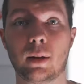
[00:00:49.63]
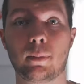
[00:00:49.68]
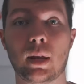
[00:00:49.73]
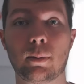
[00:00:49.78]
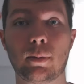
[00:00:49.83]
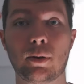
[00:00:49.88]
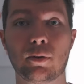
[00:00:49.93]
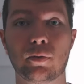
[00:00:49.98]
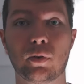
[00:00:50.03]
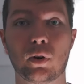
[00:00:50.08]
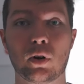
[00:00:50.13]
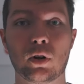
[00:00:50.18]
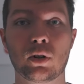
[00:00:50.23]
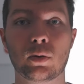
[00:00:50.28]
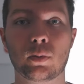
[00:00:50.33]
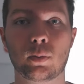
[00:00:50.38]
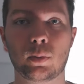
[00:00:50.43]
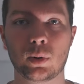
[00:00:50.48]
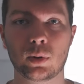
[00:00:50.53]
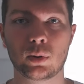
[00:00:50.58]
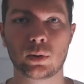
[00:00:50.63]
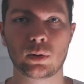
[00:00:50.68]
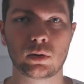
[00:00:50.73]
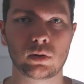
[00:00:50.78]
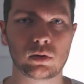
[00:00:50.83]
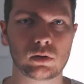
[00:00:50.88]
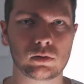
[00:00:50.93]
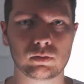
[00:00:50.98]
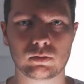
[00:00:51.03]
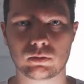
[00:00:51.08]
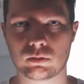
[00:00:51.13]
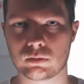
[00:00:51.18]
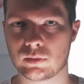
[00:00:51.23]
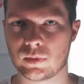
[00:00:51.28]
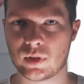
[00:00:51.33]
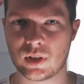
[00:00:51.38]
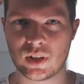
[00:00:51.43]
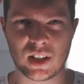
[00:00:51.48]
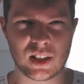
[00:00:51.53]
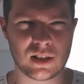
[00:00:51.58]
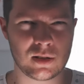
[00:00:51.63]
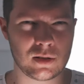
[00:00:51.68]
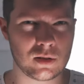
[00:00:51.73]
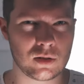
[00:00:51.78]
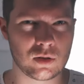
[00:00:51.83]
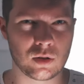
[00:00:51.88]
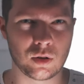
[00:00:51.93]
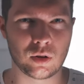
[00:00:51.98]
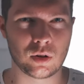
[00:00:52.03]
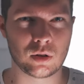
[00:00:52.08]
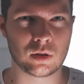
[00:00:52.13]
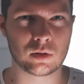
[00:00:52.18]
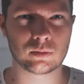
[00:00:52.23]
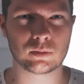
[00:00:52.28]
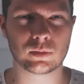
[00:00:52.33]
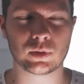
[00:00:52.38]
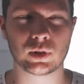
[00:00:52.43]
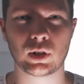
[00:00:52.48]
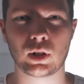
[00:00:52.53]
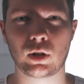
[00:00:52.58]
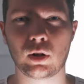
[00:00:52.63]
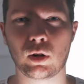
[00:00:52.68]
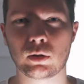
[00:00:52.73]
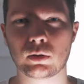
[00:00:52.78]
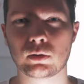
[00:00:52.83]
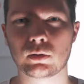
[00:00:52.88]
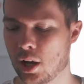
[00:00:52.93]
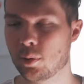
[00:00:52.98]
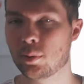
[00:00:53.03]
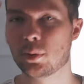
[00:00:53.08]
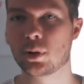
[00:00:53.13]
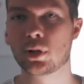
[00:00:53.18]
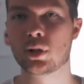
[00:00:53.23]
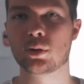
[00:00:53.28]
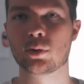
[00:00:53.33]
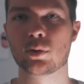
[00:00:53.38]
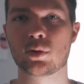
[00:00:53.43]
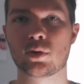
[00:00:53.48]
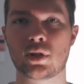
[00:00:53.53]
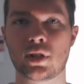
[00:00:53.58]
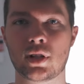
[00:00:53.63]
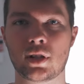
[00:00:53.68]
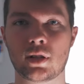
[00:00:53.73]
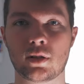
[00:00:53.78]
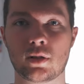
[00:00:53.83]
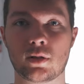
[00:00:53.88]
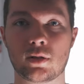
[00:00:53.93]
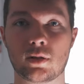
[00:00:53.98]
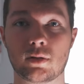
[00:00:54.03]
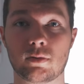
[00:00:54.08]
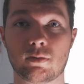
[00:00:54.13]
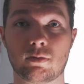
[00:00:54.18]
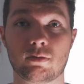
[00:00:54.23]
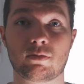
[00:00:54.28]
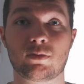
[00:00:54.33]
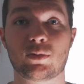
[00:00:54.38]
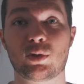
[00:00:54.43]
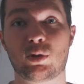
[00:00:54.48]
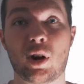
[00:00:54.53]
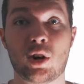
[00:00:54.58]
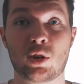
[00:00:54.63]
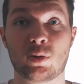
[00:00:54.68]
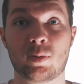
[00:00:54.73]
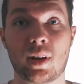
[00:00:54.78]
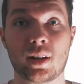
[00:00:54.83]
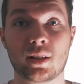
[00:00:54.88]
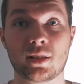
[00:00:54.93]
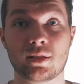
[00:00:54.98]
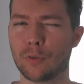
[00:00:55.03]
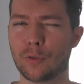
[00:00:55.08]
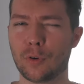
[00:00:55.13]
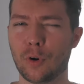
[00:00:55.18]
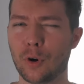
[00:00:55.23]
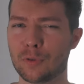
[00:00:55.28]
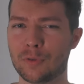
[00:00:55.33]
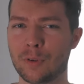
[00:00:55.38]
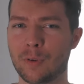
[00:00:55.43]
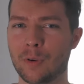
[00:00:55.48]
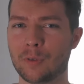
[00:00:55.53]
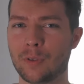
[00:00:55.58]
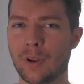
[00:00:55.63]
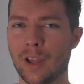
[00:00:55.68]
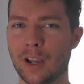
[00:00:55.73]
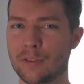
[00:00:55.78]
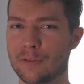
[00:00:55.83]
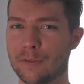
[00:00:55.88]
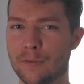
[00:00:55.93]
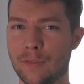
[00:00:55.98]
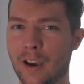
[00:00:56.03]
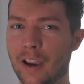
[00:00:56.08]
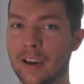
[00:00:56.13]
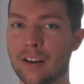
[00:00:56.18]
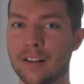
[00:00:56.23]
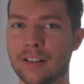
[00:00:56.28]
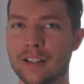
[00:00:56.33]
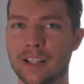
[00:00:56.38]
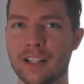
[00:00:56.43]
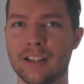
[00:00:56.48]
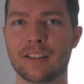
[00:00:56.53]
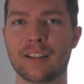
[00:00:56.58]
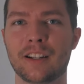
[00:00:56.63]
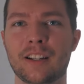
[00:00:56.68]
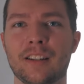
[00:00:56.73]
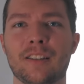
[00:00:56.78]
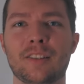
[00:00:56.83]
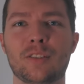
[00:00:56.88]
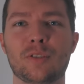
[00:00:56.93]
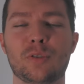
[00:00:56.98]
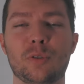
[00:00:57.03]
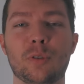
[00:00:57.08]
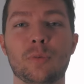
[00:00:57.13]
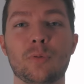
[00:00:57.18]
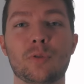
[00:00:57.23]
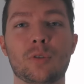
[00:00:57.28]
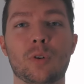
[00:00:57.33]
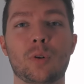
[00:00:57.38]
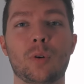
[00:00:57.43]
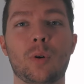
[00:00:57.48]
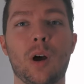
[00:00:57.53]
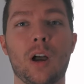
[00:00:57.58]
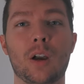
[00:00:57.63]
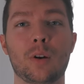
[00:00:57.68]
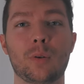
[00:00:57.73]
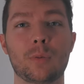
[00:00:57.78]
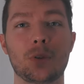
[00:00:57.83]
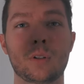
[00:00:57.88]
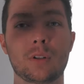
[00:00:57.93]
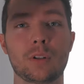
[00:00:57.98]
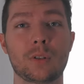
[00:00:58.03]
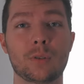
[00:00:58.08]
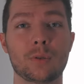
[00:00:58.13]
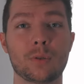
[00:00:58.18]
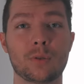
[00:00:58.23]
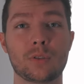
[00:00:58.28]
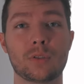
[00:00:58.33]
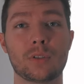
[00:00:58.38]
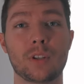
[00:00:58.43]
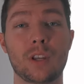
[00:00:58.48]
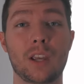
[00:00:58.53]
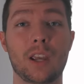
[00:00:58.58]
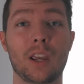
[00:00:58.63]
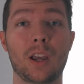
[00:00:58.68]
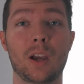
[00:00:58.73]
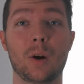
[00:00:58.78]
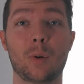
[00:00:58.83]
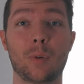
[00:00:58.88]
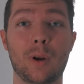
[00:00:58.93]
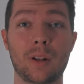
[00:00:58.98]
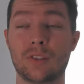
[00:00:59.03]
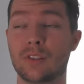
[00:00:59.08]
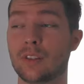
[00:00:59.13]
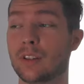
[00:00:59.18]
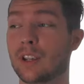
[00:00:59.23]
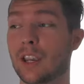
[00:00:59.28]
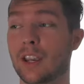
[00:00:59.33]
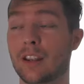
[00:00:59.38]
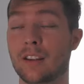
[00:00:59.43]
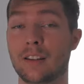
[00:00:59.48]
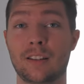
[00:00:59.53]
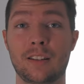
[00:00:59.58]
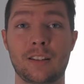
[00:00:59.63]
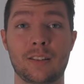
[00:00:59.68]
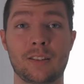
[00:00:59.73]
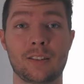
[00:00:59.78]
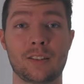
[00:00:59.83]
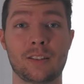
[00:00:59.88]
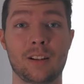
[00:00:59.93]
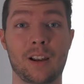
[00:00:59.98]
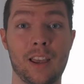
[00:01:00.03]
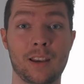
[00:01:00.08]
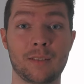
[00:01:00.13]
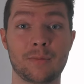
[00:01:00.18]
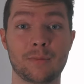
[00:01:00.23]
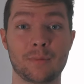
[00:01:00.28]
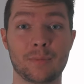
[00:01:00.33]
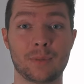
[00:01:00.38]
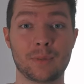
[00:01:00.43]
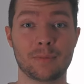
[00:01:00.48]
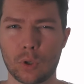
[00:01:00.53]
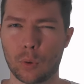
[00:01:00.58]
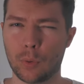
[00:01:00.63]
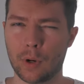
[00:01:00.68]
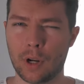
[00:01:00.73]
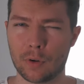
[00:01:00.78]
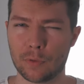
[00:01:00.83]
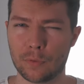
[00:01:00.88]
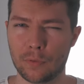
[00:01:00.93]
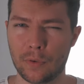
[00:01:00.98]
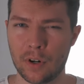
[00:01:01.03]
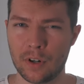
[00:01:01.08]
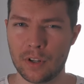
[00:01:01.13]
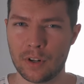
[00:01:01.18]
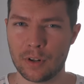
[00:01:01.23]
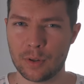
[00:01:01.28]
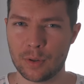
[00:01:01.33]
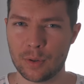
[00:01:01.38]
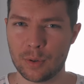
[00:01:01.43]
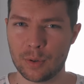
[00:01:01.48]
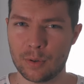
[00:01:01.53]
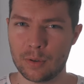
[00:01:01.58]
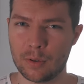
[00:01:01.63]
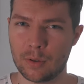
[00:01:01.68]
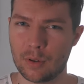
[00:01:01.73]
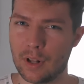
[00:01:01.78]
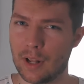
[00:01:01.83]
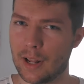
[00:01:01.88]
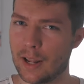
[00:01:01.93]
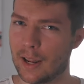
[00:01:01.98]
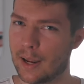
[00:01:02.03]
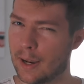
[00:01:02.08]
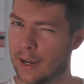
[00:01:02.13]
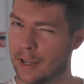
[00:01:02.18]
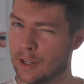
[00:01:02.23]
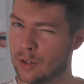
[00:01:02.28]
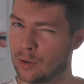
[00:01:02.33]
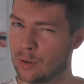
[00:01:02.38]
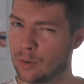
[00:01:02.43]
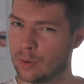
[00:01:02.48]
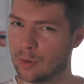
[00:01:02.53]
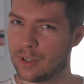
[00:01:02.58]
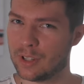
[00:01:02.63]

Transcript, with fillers: and maybe for the blue tint or you know I will use this trash bag. Of course we won't light fire here in this room so I will use once again this lamp. So without further ado let's do